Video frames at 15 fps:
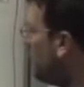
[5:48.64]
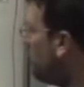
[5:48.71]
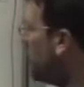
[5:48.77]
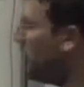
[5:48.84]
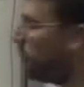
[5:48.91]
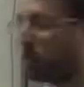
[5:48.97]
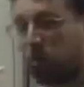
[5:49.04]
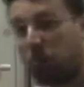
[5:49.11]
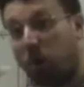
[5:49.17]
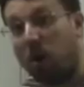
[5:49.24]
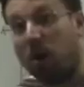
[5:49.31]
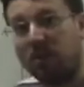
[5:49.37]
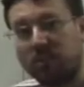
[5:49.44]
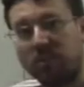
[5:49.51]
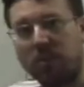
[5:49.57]
being
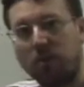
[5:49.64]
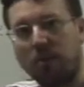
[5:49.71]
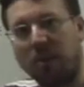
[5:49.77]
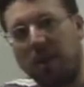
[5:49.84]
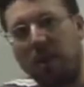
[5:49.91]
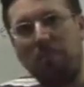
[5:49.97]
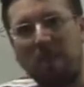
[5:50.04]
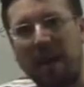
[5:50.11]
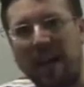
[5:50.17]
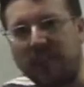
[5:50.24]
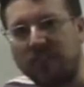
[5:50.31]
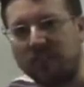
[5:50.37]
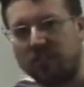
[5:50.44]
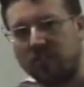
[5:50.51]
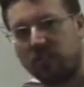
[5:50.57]
required to know the
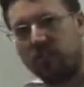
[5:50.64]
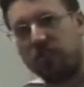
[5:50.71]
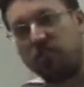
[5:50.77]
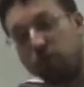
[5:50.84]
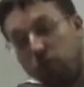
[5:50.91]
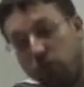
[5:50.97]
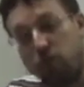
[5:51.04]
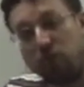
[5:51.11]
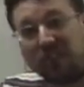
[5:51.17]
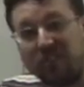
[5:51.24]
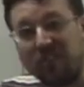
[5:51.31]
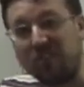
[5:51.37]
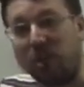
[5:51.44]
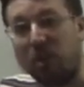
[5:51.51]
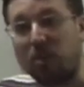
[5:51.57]
commands. All right? So you need
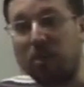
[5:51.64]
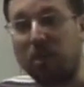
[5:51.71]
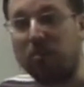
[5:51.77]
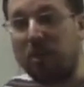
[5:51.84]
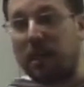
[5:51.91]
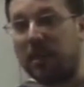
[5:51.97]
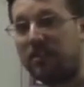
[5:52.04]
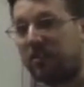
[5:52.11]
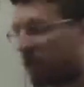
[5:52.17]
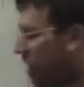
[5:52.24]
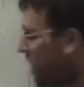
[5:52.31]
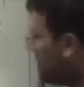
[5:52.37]
to know the commands